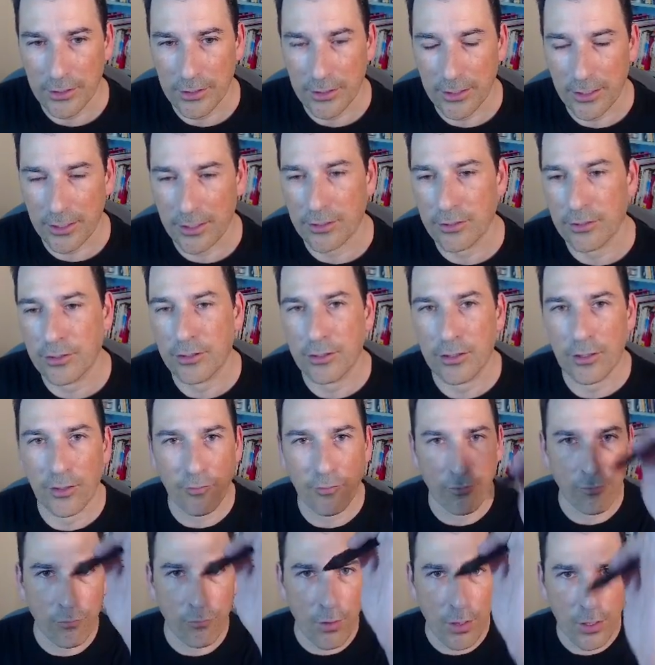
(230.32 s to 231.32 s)
in a
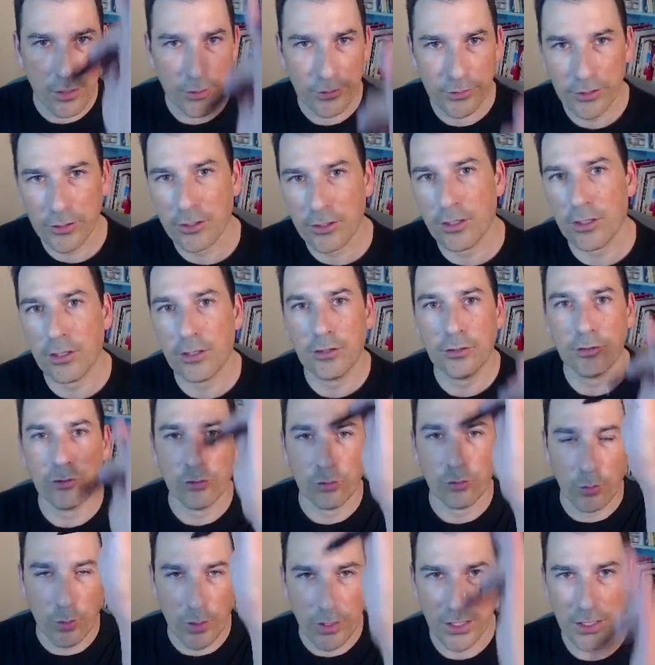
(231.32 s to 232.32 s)
vertical
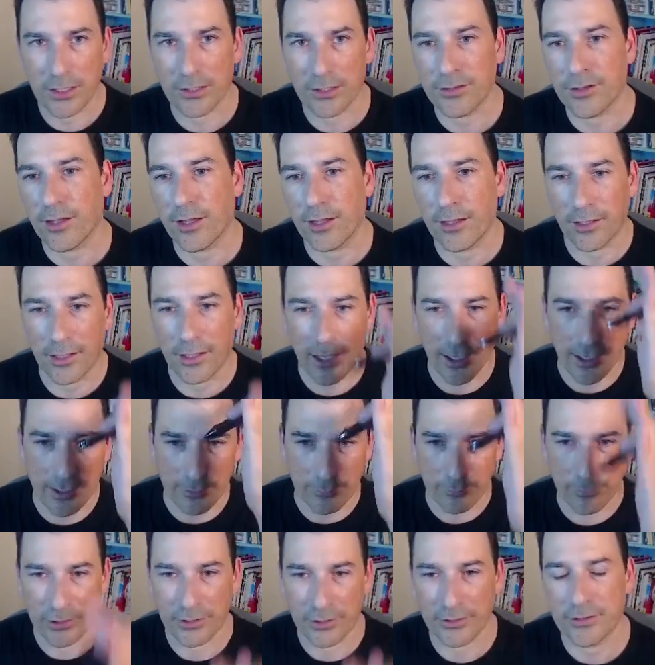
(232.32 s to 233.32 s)
grid
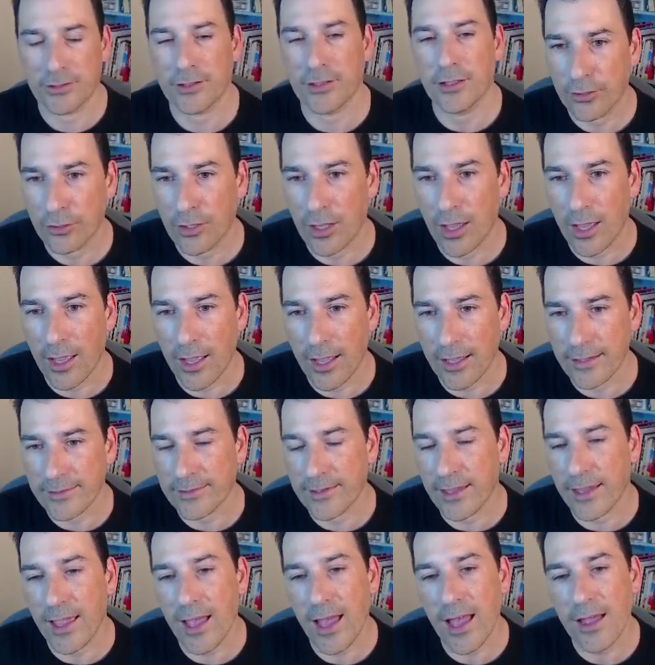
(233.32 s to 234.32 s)
alignment as
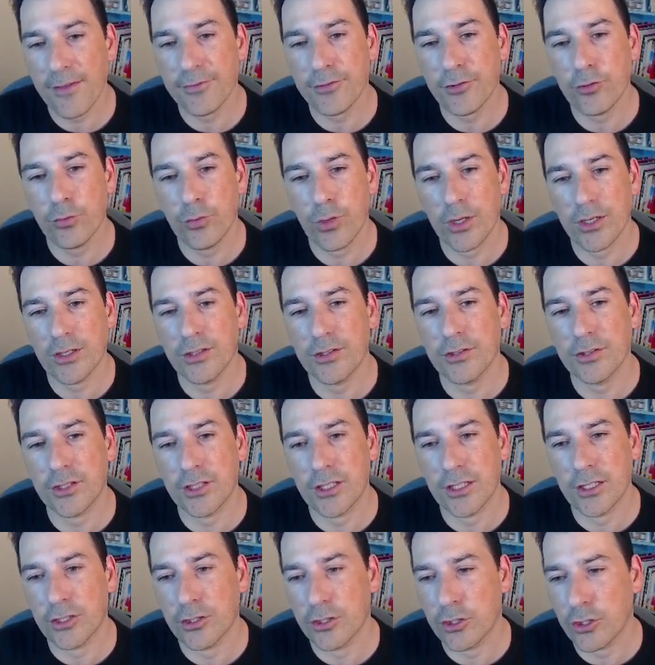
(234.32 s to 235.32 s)
I have created
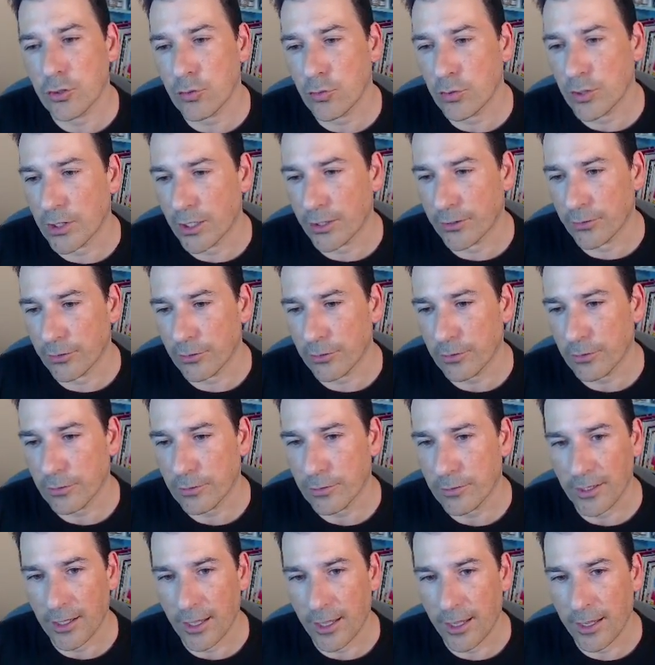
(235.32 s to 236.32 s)
a new layer
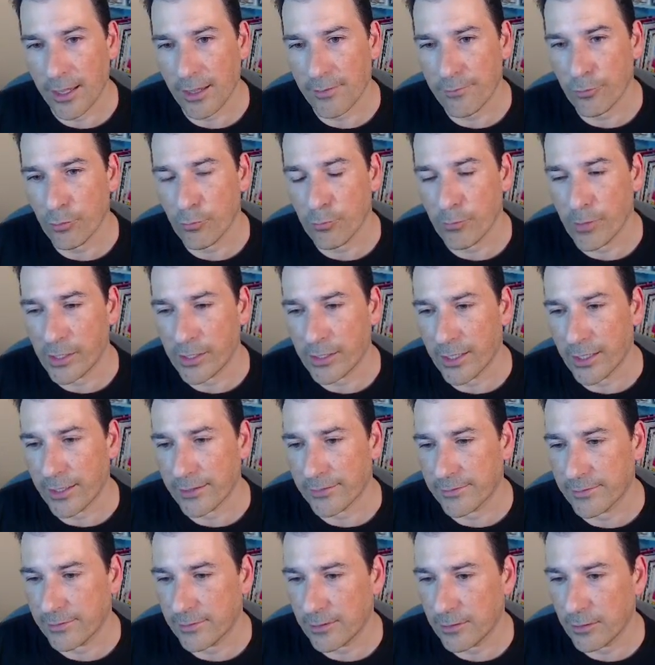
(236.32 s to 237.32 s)
I have all my
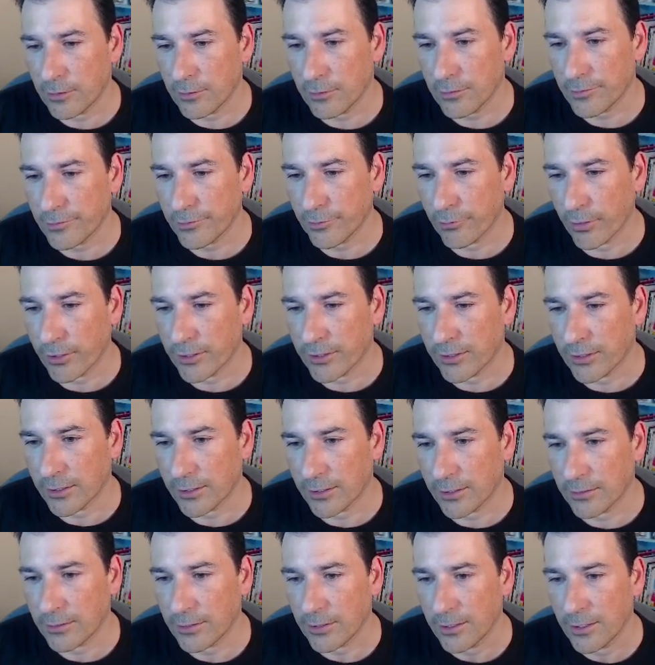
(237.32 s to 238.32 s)
lights here so I
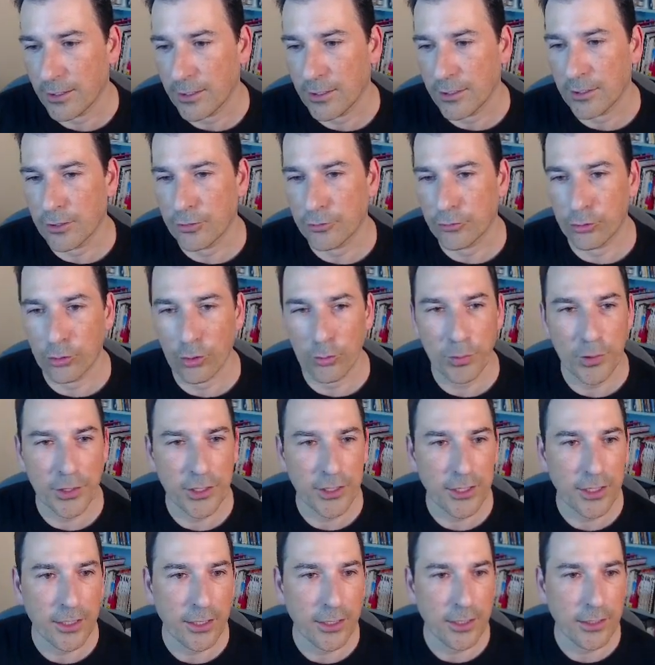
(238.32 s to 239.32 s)
can
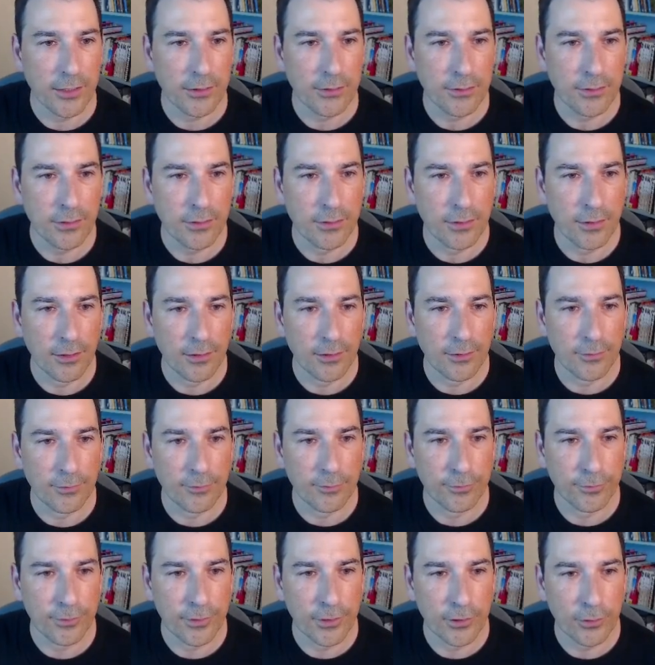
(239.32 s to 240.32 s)
duplicate
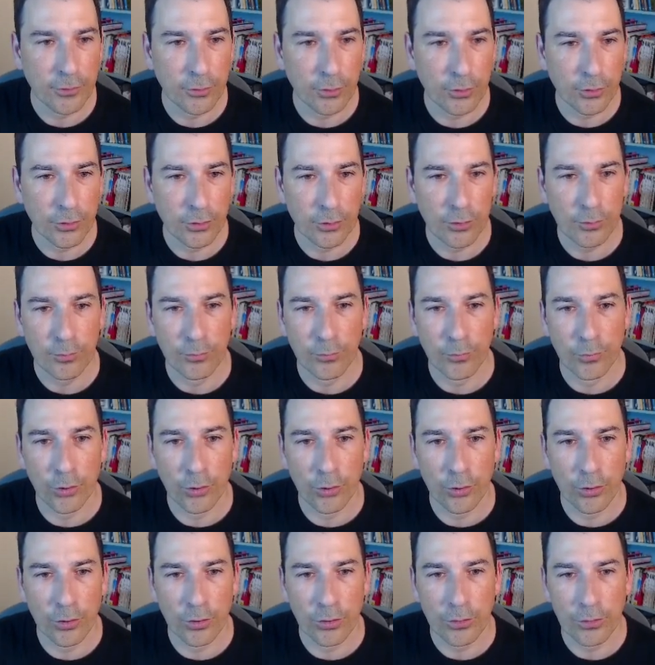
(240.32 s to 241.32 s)
and filter
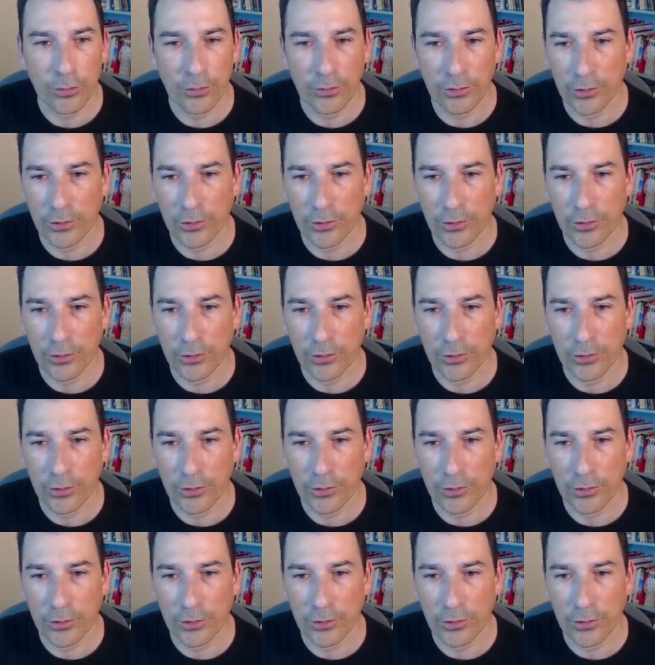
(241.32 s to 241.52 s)
blur